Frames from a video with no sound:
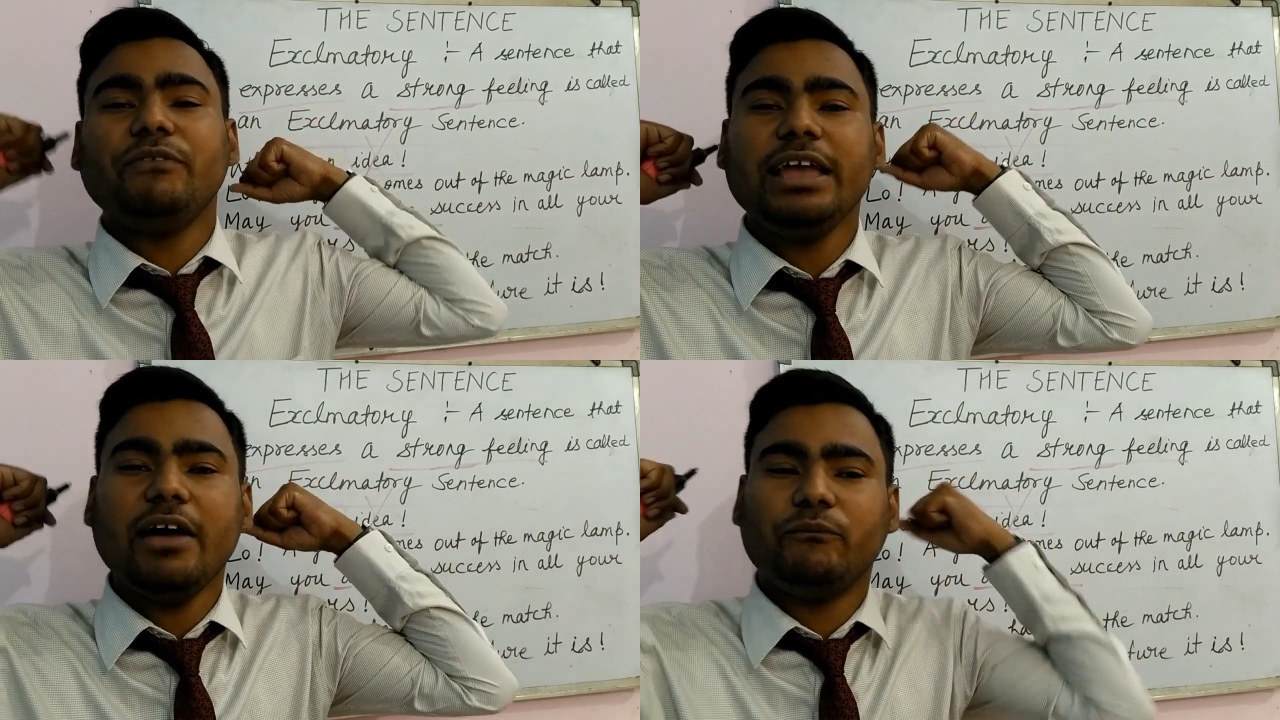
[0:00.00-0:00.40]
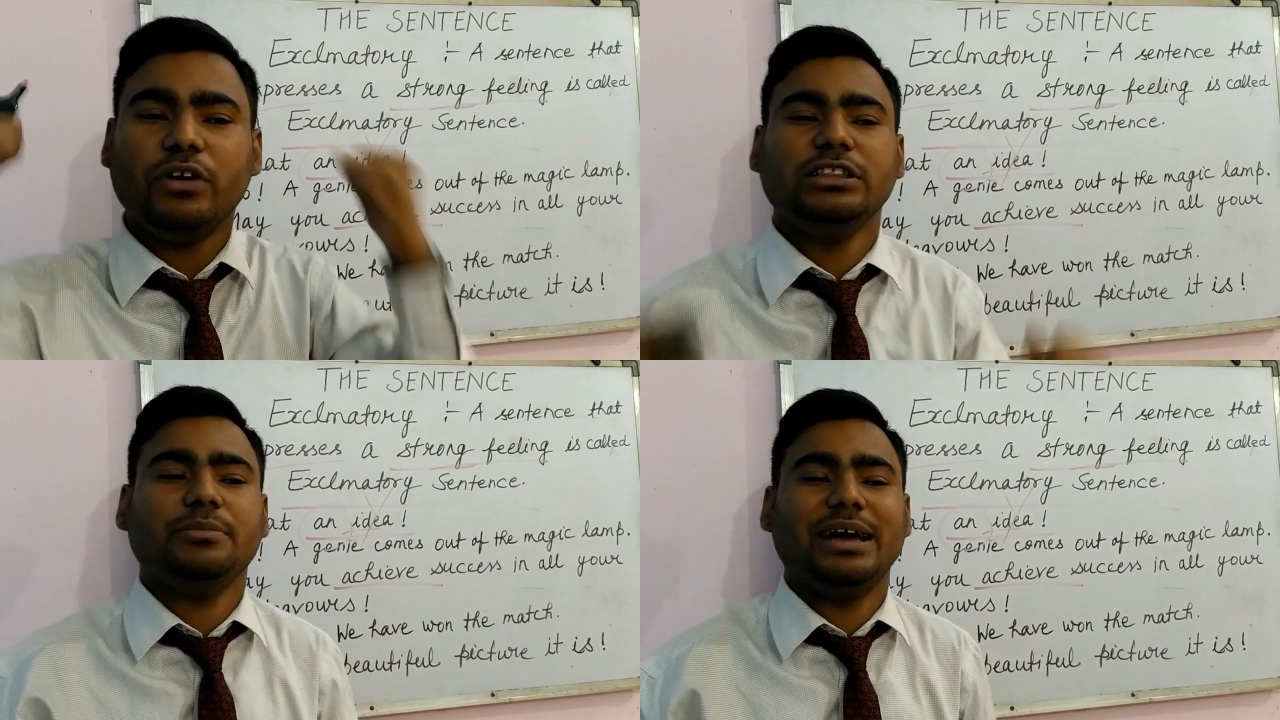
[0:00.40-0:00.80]
we have
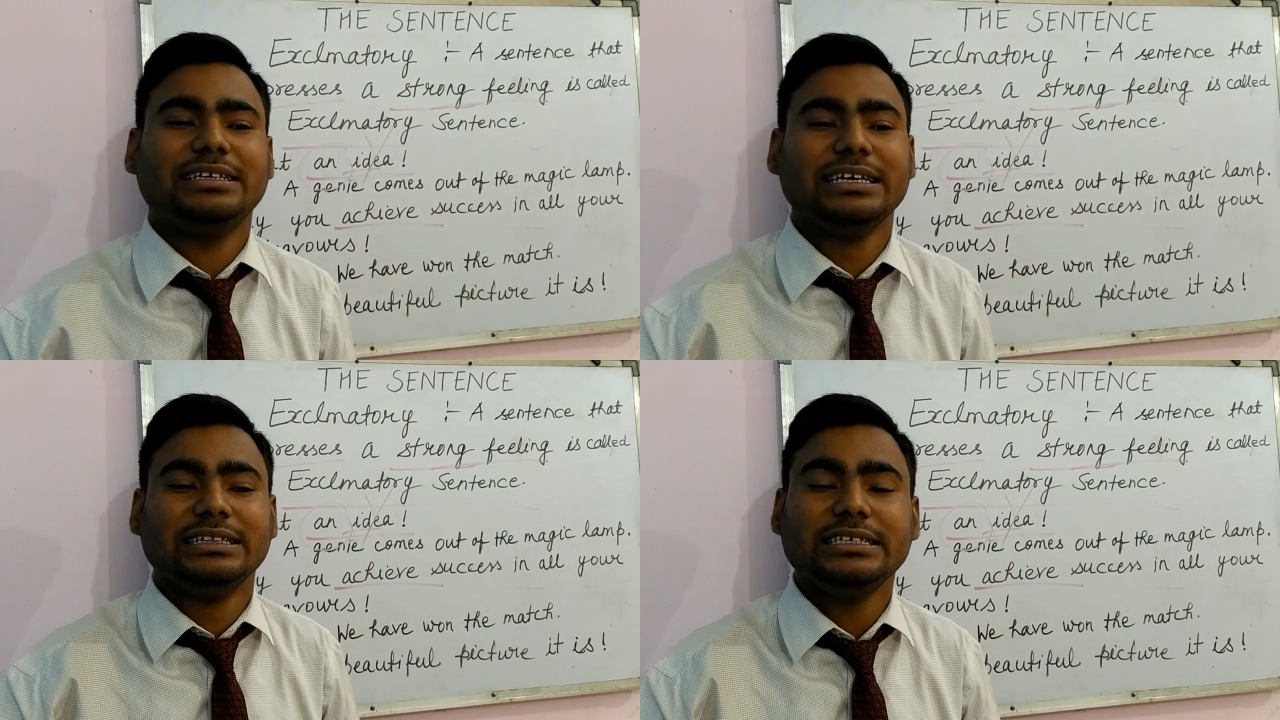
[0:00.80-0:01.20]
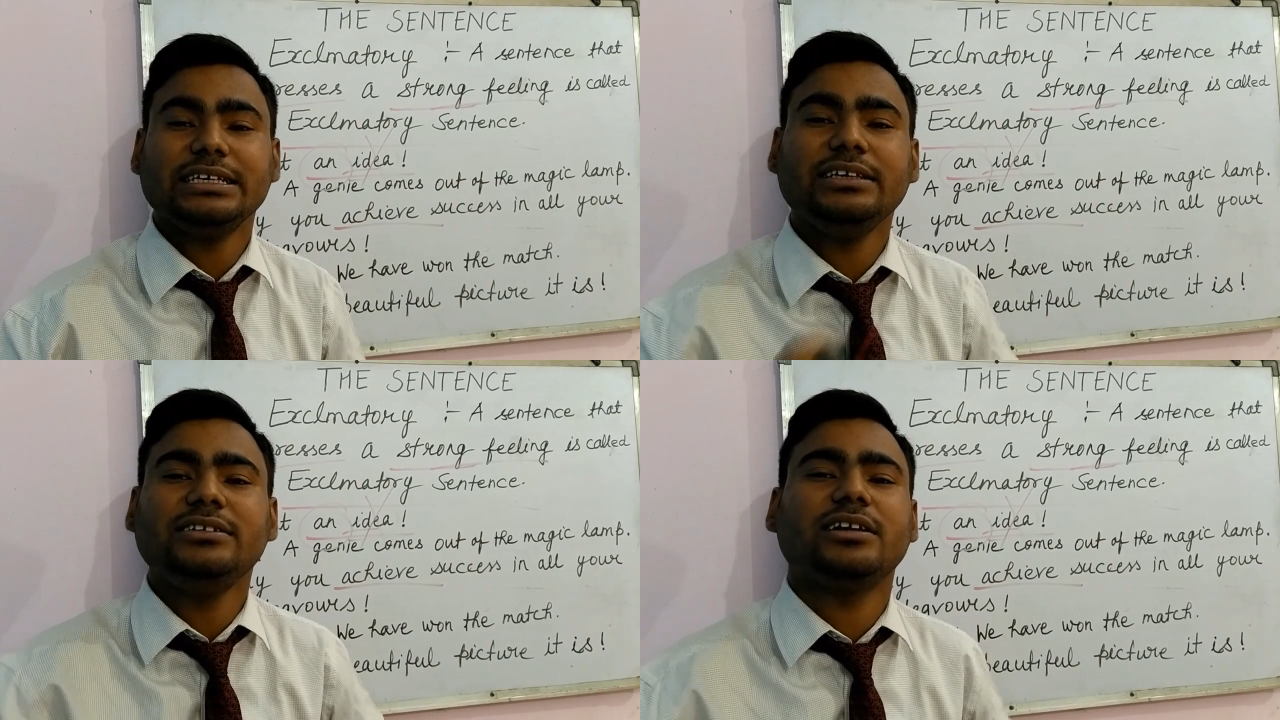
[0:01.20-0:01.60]
won the match. This
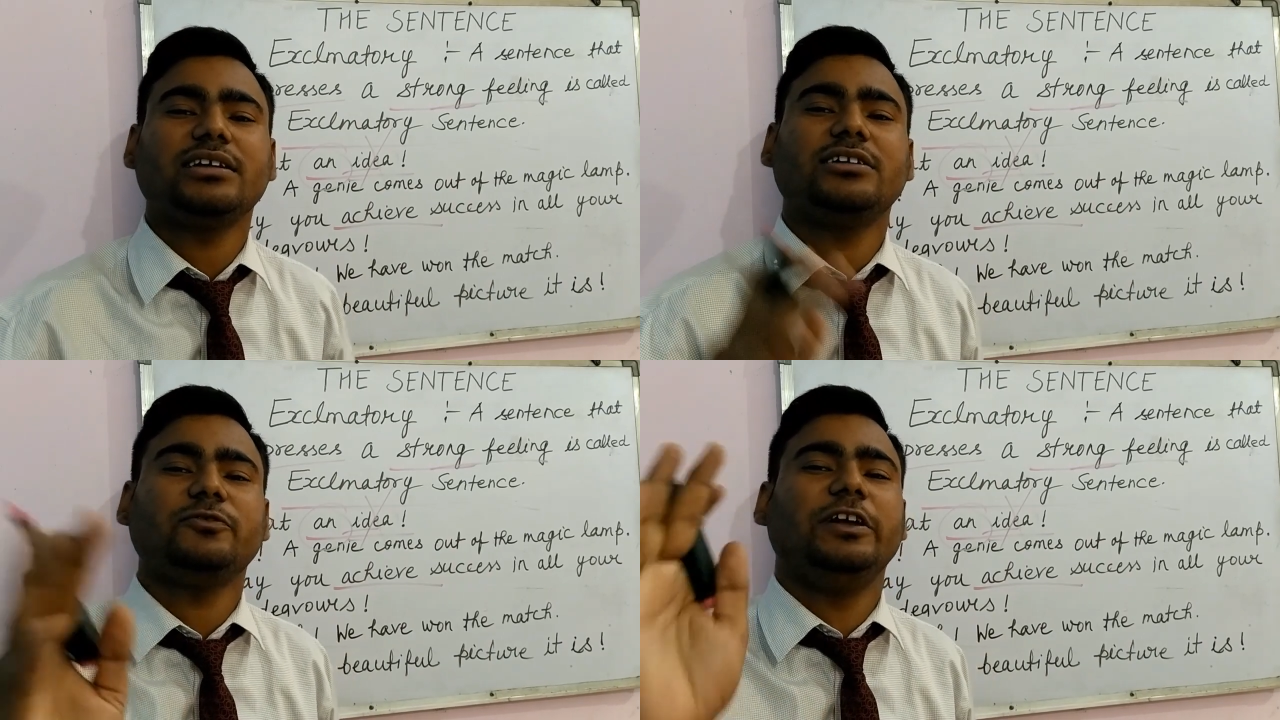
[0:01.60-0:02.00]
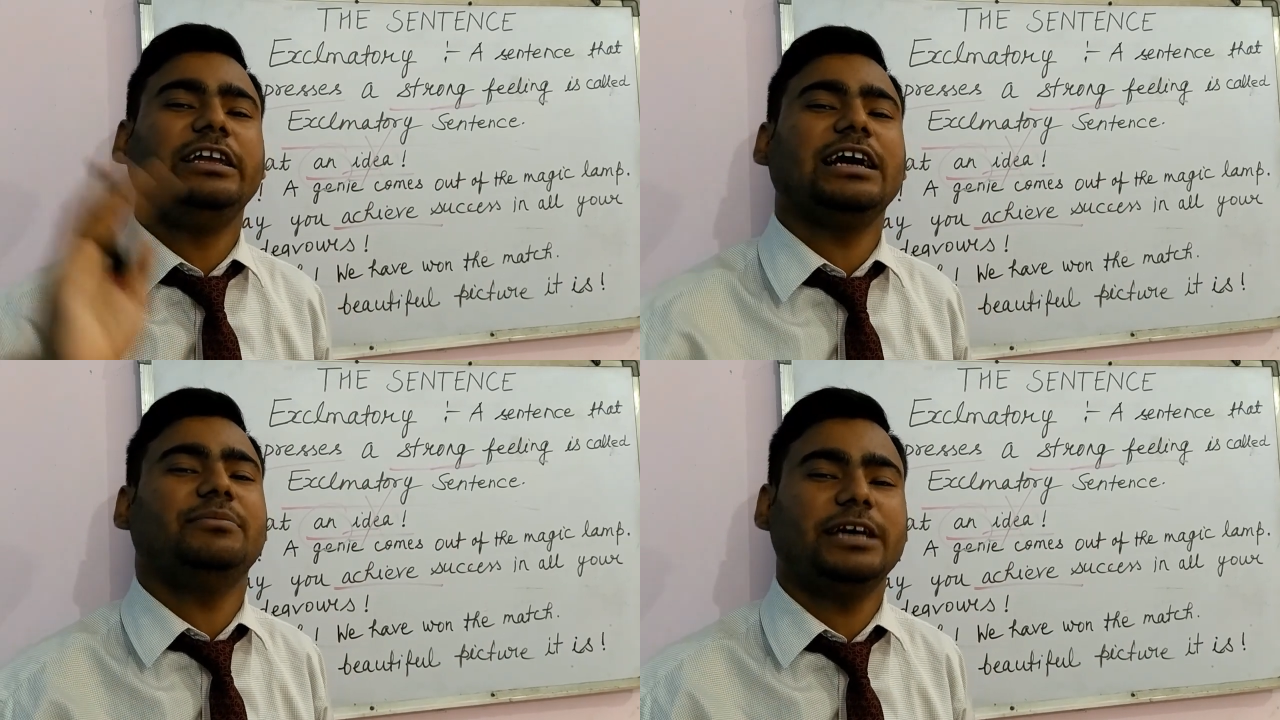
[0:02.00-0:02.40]
is internal
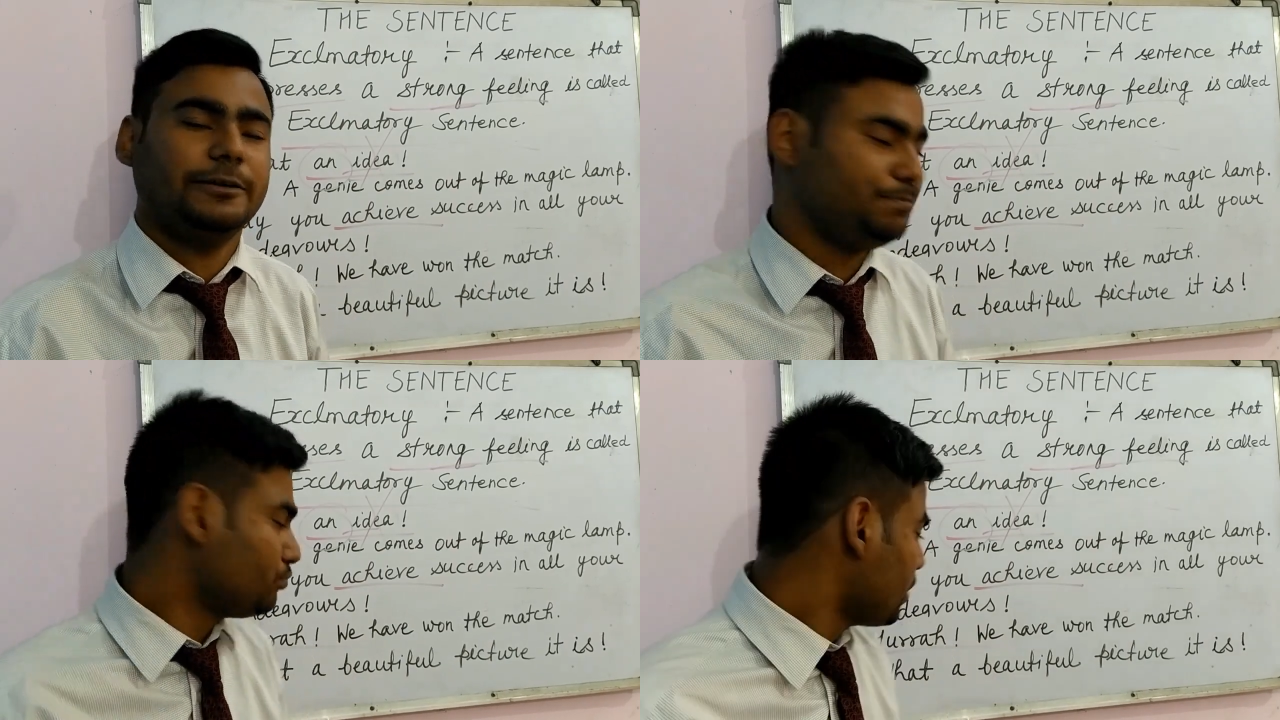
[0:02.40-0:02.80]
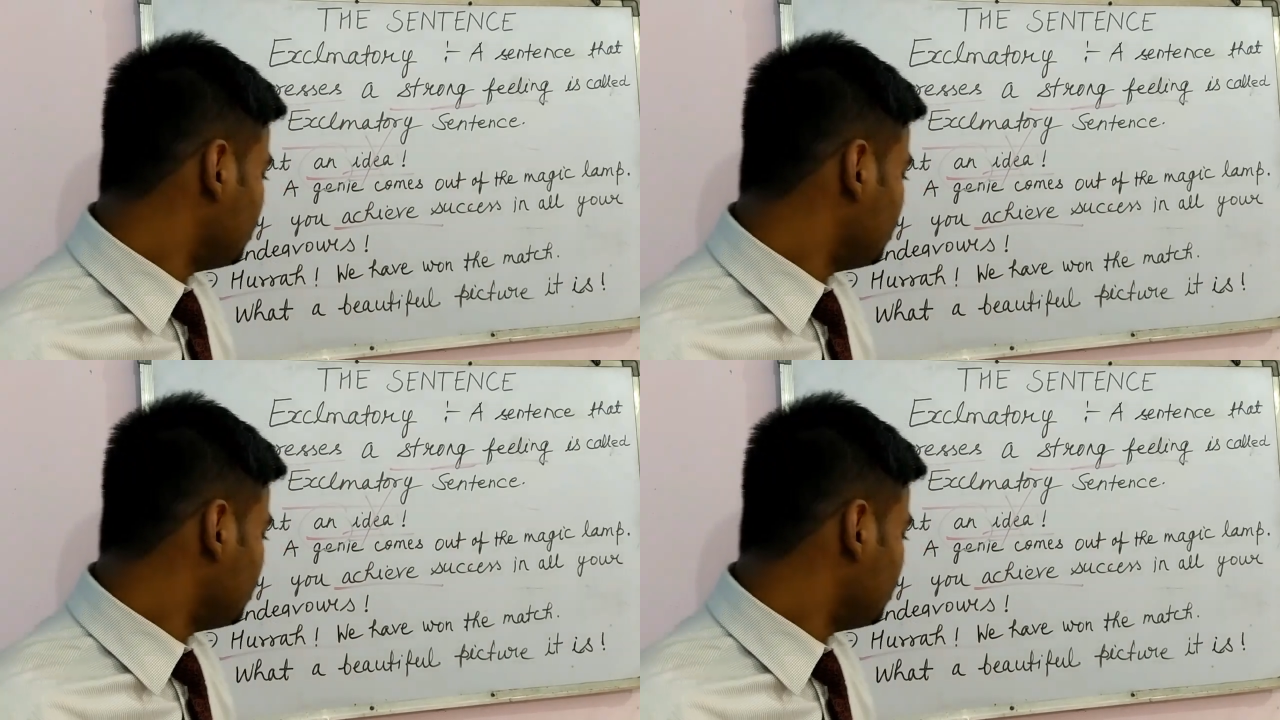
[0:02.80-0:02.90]
feeling of that.